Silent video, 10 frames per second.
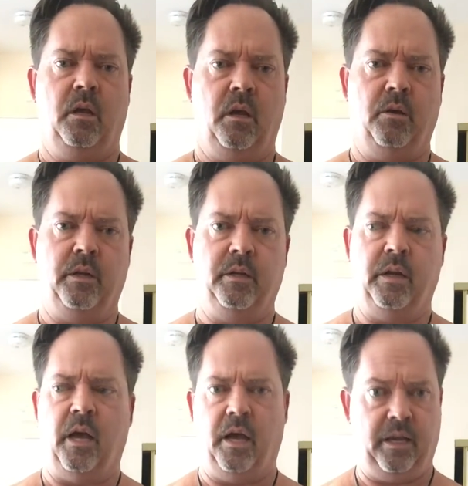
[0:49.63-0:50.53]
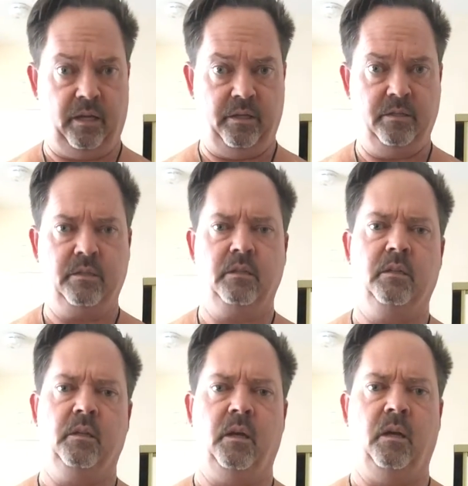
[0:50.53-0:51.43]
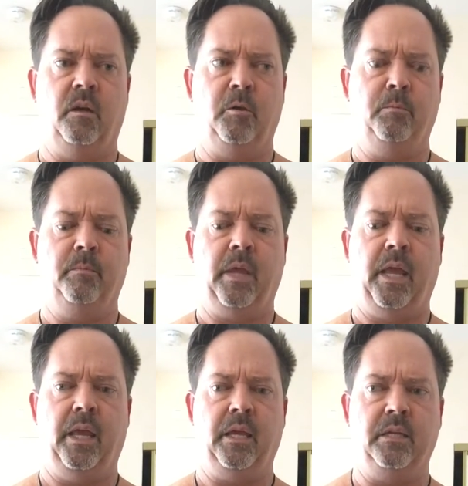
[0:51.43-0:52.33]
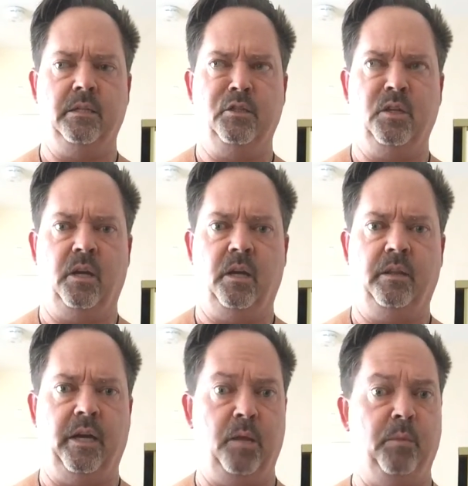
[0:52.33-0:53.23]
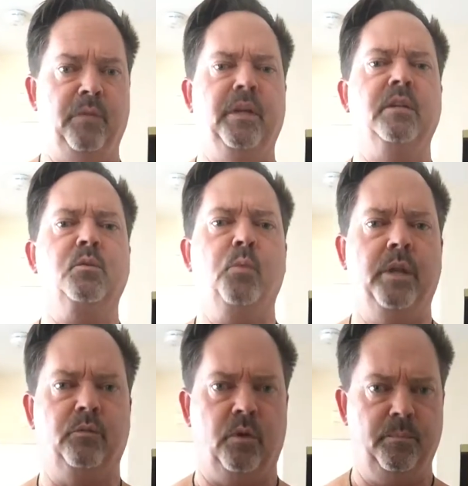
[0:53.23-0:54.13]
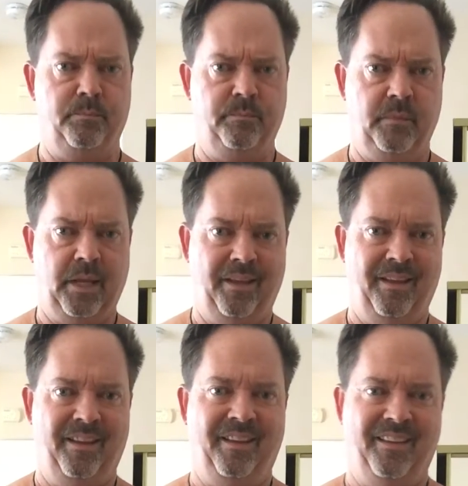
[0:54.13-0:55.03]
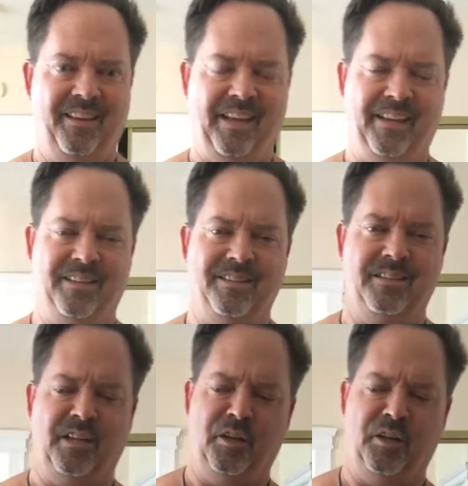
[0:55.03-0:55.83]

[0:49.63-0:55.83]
on an island, the name of it is Winthrop. And